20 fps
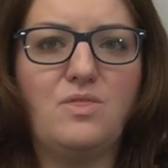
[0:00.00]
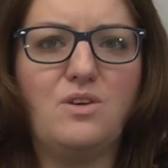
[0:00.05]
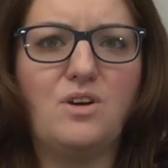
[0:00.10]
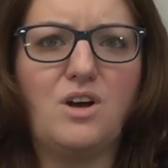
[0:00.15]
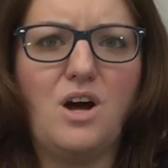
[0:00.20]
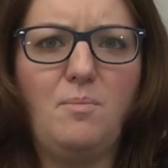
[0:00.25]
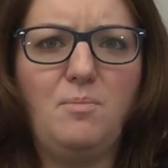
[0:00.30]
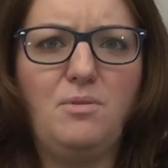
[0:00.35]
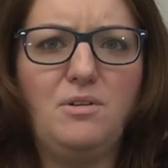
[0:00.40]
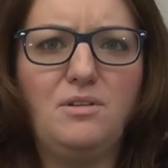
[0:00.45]

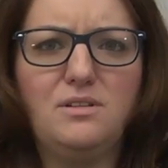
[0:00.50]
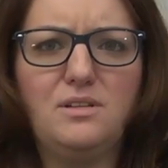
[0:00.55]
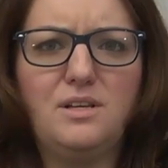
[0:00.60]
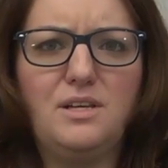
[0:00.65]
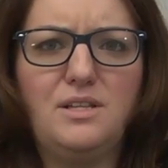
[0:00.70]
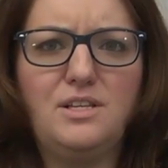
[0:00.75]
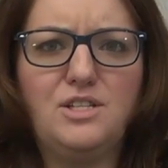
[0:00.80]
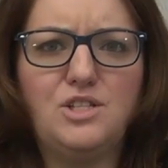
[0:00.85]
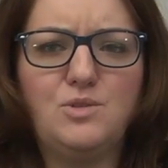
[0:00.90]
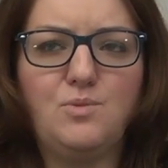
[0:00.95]
couple
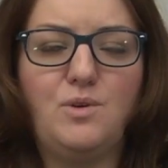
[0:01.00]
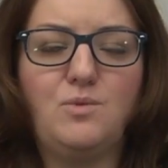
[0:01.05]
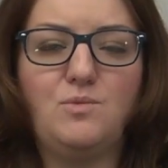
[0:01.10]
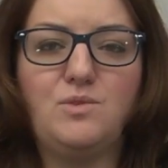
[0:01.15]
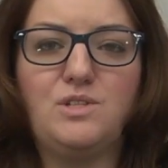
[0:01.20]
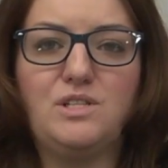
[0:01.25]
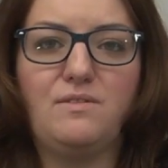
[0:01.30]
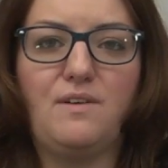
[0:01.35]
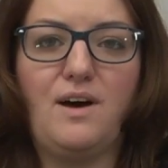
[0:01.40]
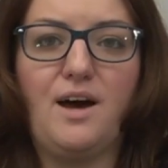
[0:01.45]
in this one
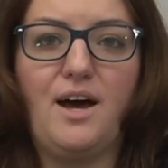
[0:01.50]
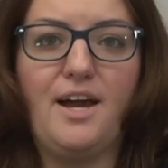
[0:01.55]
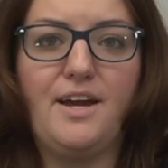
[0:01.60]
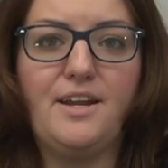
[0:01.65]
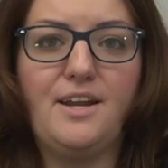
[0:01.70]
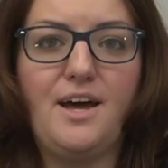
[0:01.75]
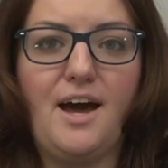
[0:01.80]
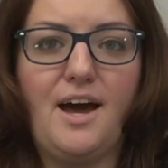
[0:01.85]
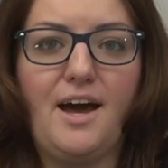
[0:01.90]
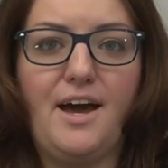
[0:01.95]
was
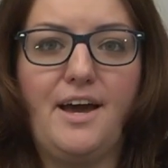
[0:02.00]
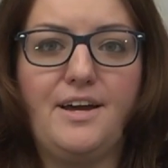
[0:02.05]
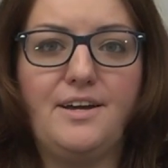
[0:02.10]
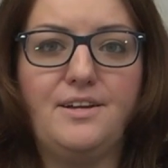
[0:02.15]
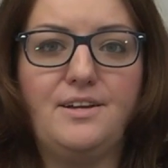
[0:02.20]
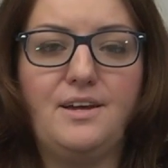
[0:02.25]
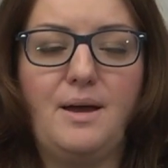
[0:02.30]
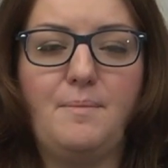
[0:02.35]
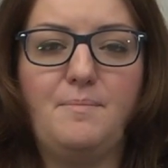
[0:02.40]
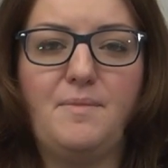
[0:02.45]
fine. I
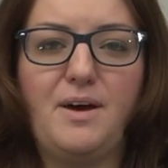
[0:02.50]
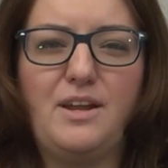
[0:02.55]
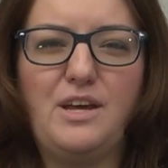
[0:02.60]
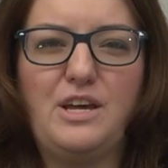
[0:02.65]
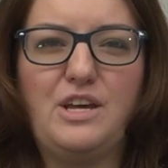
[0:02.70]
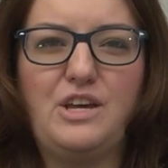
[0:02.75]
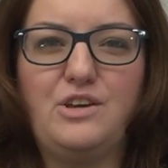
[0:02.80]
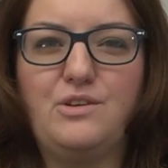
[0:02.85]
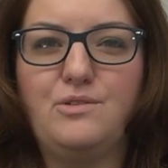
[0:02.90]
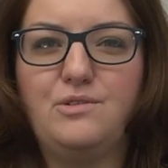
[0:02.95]
am not a
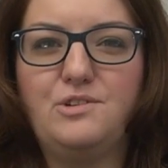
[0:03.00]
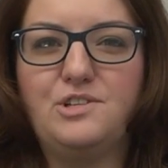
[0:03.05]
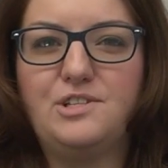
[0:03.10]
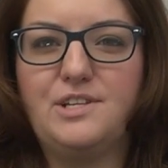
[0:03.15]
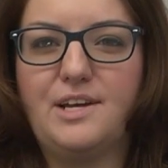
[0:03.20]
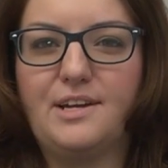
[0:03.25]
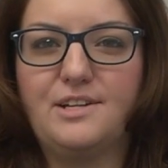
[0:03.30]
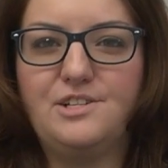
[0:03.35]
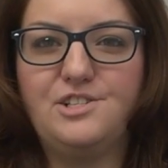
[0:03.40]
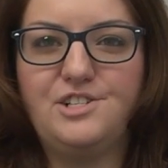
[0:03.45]
huge
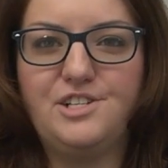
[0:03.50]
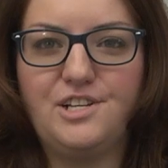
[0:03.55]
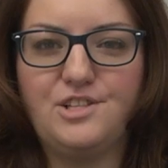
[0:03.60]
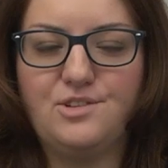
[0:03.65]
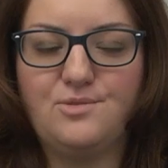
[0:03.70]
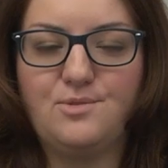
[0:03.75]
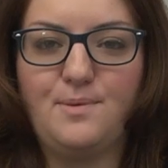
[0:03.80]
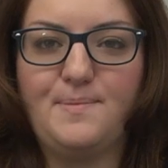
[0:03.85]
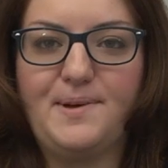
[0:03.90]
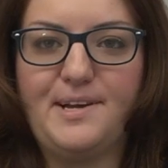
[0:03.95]
second
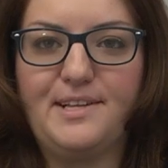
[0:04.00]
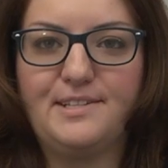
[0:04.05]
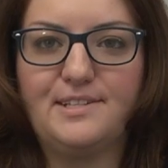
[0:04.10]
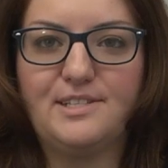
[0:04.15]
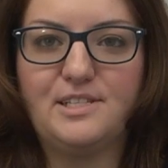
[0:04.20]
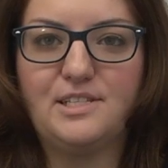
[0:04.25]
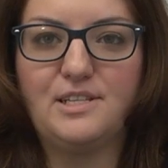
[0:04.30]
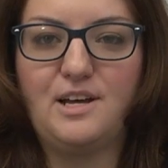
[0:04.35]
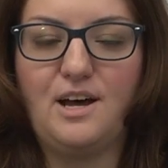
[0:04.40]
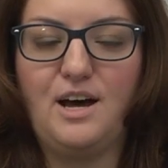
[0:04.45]
chance
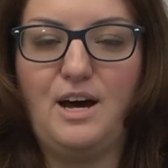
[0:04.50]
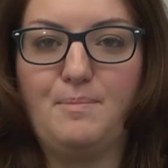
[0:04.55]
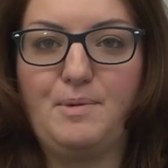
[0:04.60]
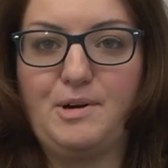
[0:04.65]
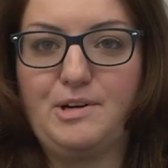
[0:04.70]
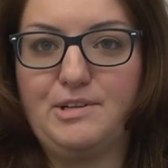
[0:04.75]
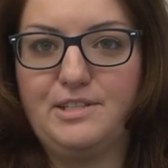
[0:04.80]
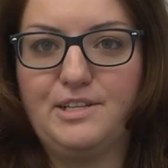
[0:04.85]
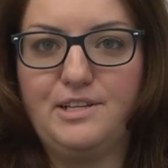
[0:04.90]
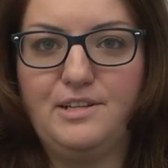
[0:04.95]
romance
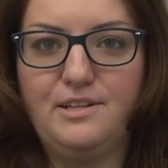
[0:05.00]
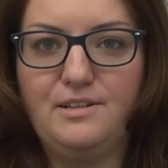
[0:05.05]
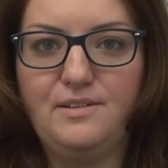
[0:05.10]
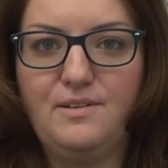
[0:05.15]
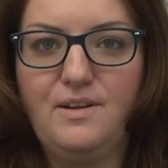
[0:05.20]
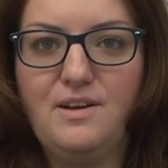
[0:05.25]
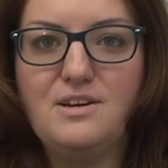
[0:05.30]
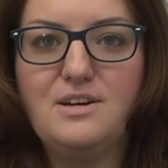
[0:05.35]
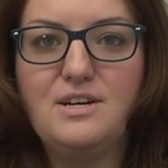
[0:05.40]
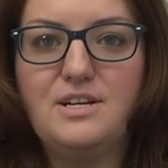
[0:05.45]

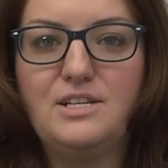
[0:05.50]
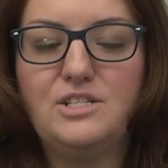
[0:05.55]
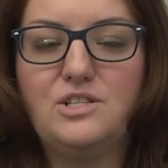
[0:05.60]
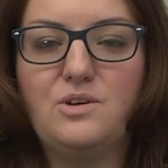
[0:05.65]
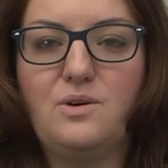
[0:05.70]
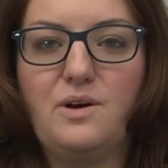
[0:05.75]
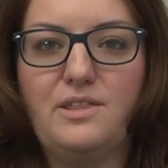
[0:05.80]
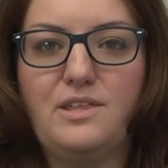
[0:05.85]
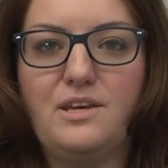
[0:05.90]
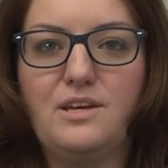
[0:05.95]
person,
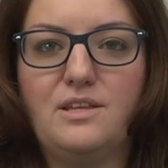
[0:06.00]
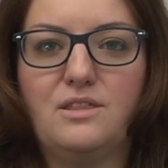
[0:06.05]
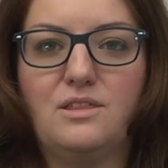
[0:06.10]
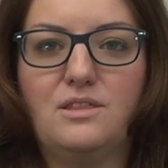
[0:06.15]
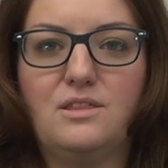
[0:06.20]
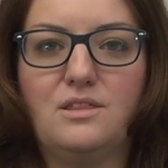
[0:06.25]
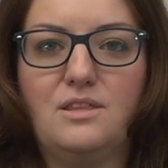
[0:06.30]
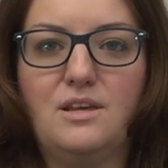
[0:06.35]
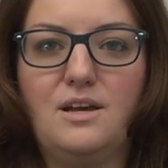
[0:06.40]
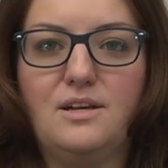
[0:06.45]
so I think
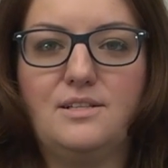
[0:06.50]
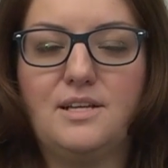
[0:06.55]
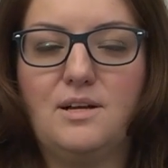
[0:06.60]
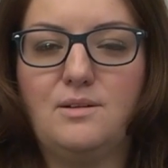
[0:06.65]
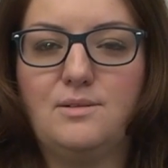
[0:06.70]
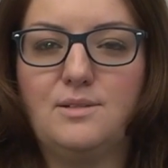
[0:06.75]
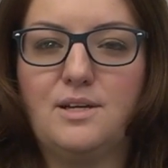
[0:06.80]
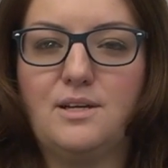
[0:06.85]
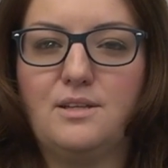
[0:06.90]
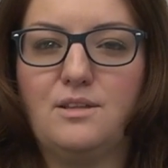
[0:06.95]
it
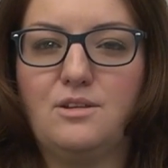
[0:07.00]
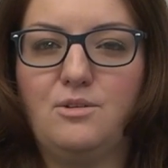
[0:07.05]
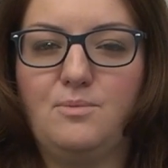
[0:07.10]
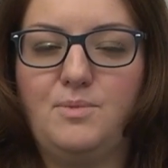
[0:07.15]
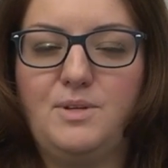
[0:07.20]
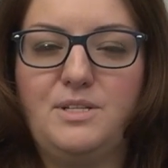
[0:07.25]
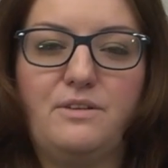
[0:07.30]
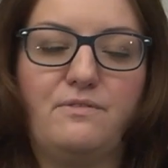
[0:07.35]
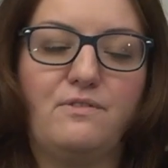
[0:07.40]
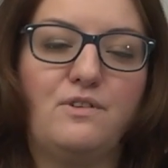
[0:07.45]
sounds like there'll
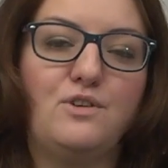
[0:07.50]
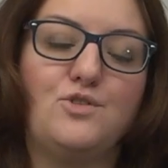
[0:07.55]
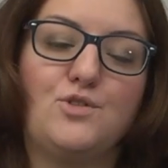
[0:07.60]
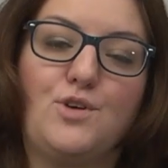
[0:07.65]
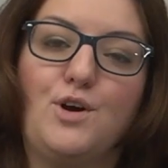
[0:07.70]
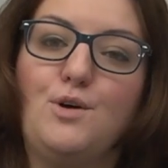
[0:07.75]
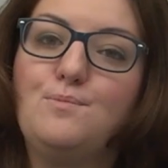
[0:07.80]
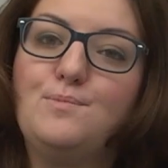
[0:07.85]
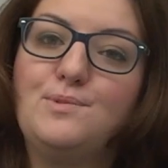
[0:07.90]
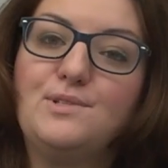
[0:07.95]
be different
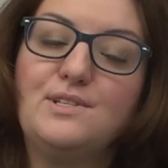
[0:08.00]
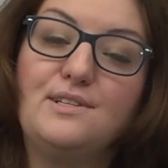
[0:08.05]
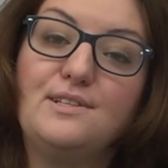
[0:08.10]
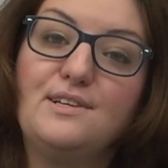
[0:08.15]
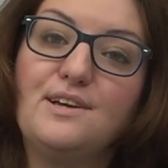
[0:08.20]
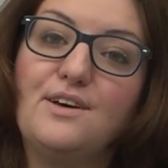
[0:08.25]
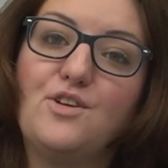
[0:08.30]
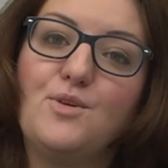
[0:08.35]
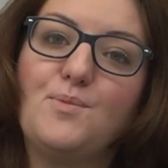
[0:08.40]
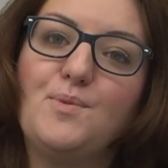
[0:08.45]
tropes in
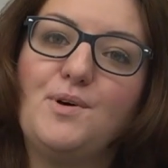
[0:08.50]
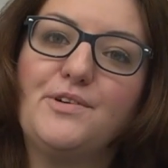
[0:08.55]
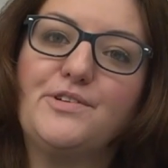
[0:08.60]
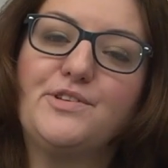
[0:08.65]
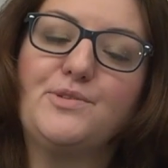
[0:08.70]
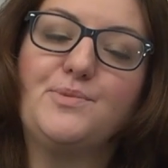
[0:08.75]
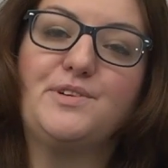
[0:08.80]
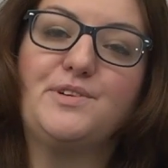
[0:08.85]
the other books,